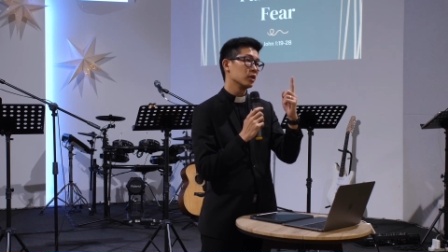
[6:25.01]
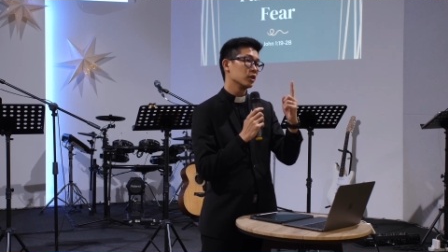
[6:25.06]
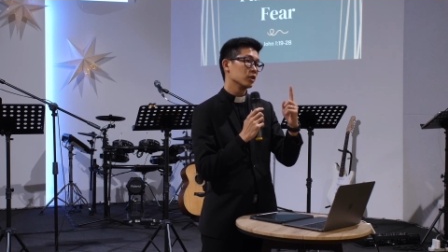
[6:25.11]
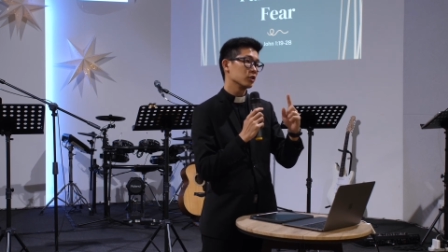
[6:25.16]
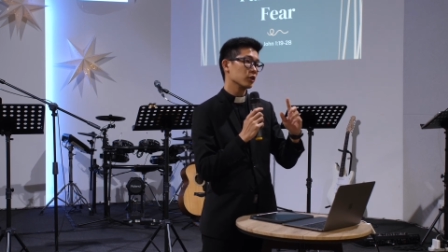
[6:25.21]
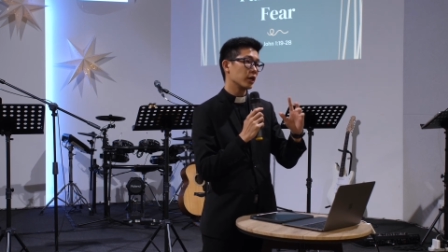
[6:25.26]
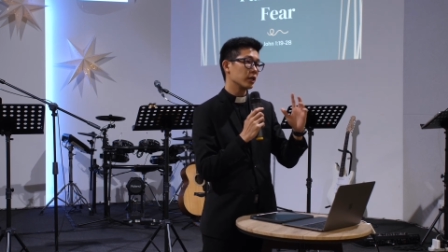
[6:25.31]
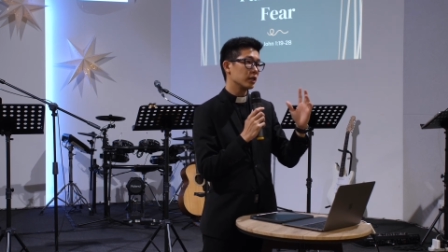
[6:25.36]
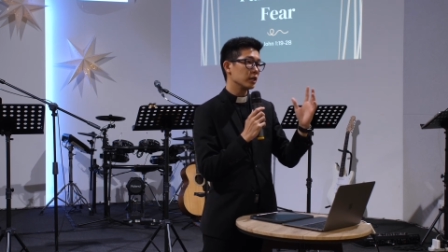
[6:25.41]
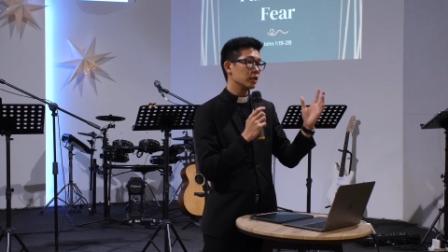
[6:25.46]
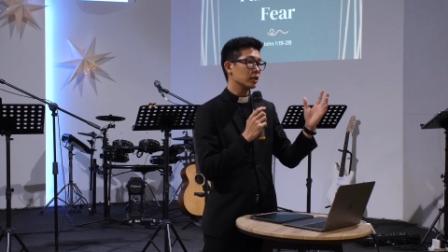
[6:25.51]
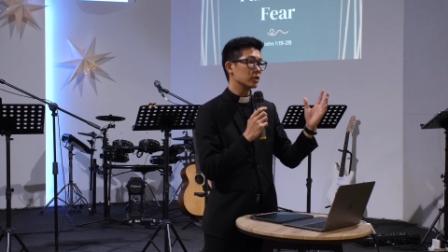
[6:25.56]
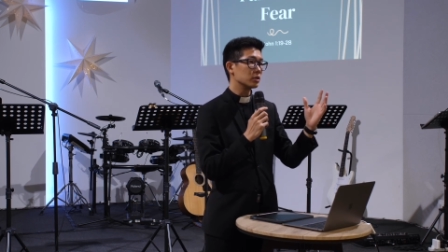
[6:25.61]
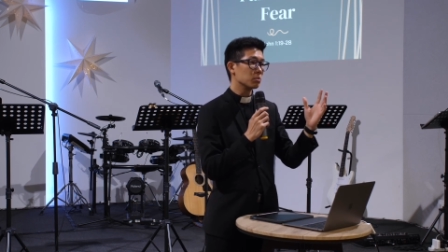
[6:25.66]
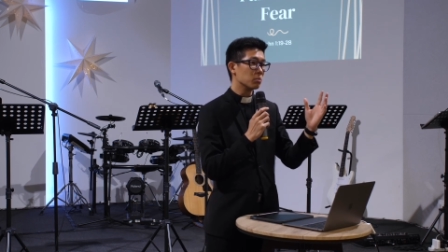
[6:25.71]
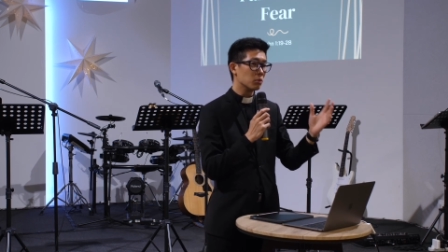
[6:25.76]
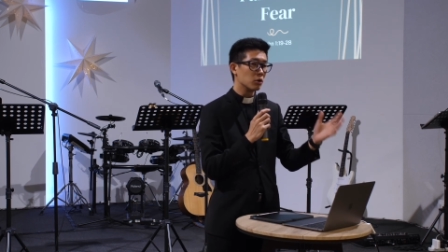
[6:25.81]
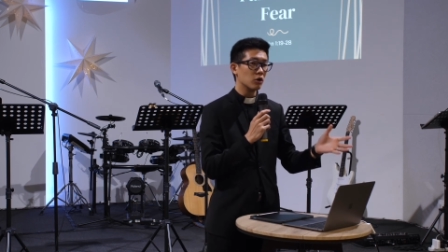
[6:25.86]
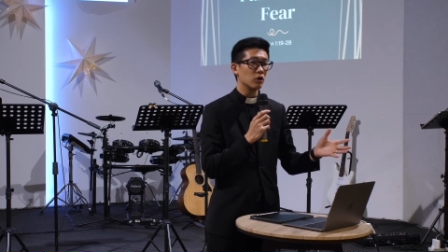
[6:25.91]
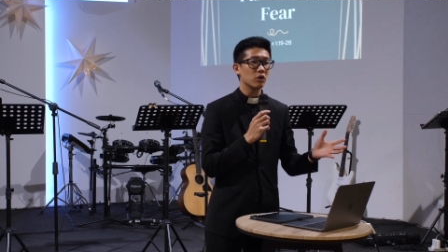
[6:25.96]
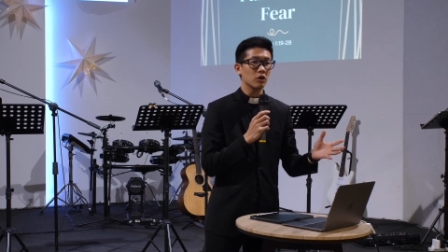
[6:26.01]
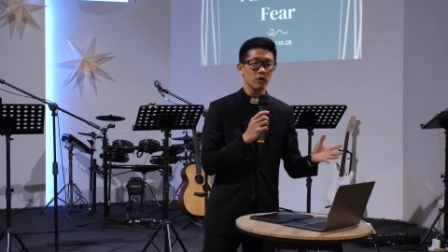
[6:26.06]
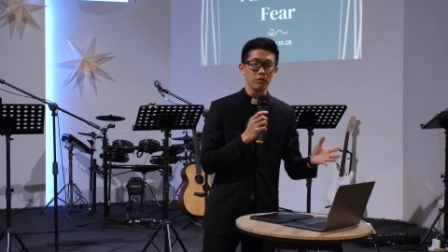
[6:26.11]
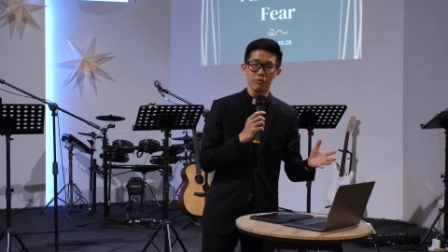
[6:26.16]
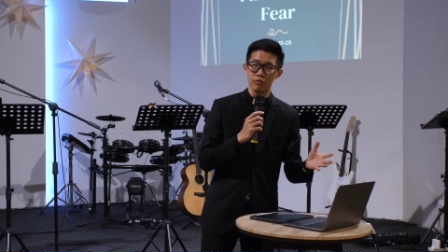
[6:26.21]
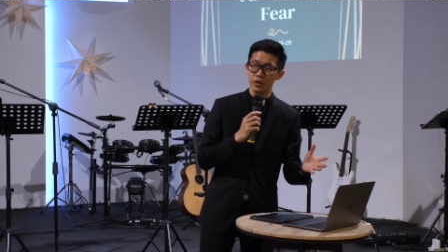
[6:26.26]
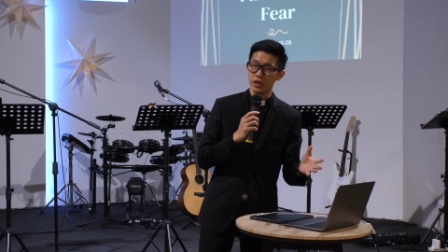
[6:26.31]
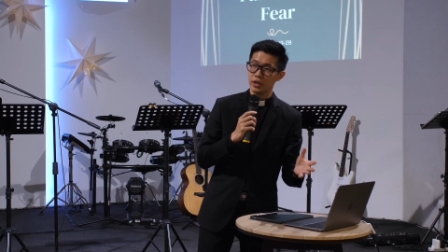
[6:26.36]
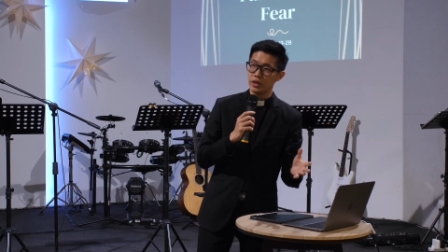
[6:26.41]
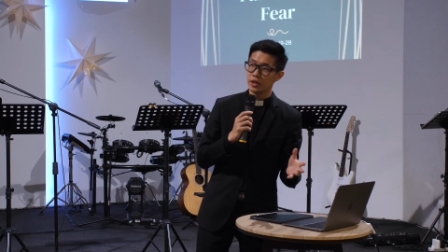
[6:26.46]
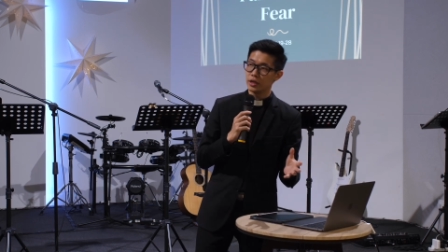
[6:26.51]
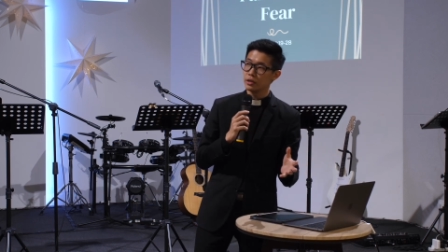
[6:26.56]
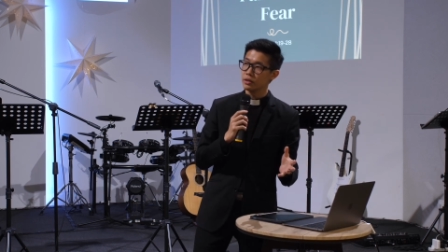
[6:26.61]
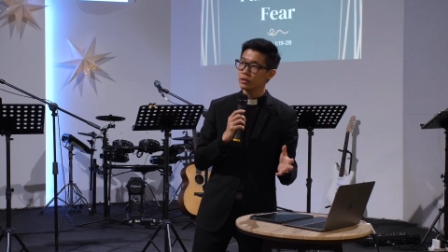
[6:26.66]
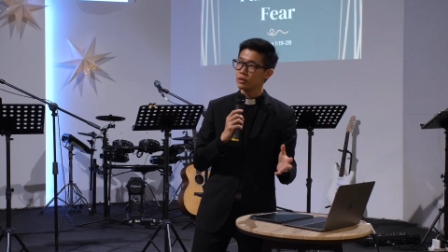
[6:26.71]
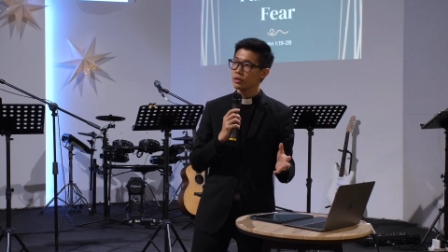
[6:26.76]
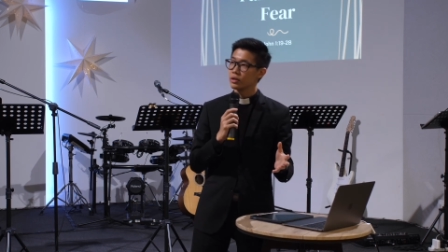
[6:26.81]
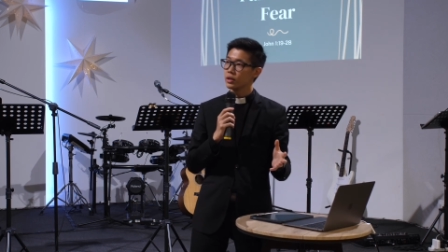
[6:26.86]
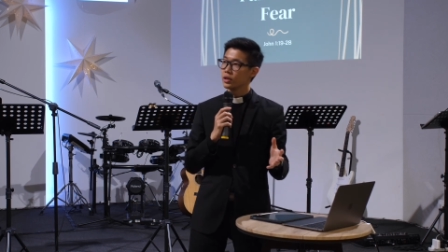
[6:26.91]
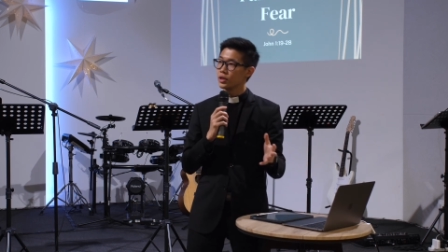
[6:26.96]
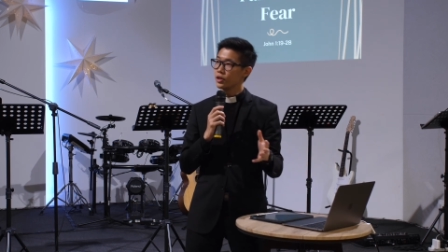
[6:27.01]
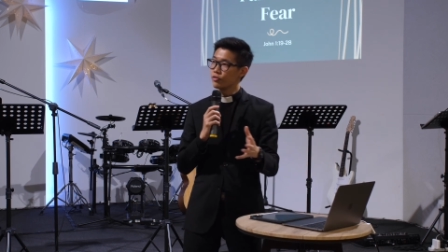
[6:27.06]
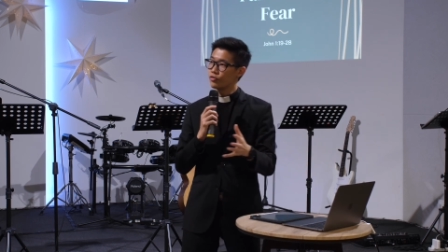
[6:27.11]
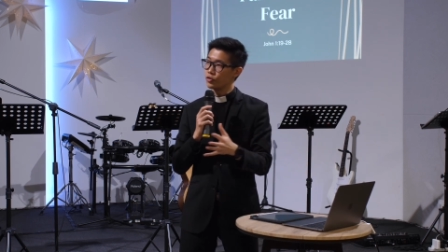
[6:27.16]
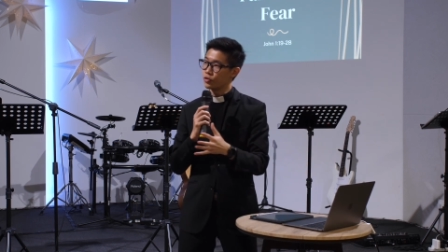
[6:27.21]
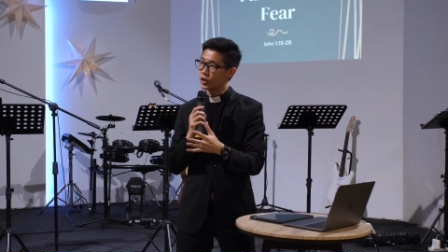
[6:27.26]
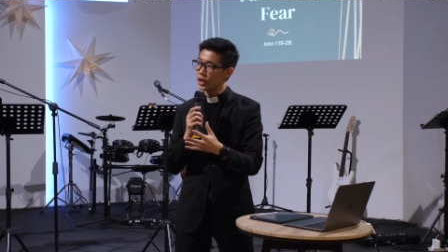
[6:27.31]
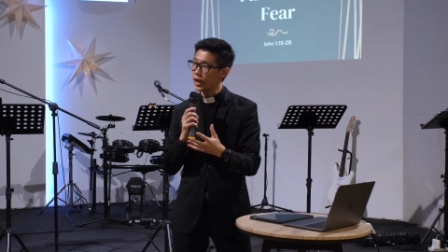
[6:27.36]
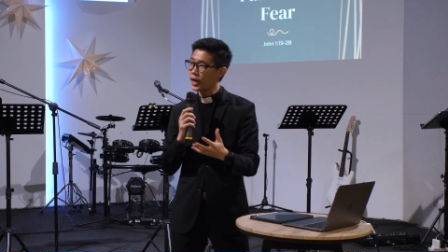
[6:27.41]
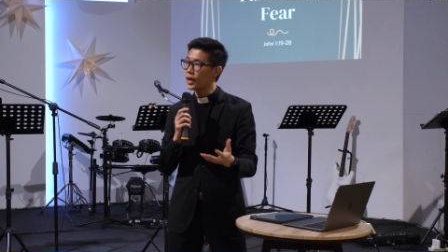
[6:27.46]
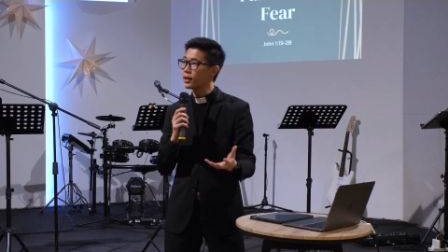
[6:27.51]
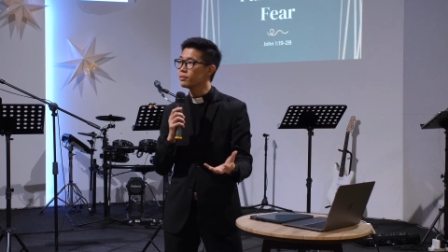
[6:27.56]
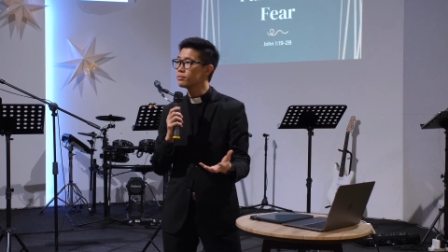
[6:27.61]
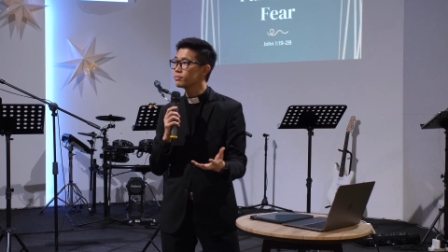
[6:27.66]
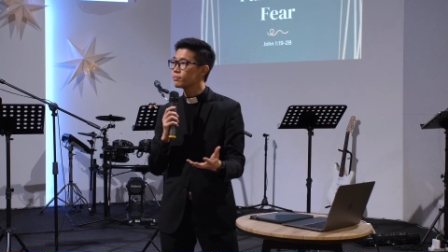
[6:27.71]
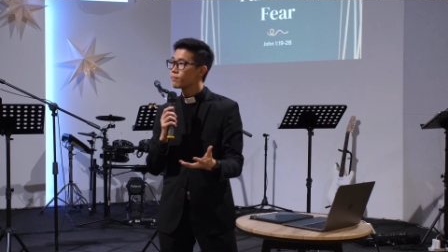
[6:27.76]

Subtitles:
So I think it's more convenient, if you can,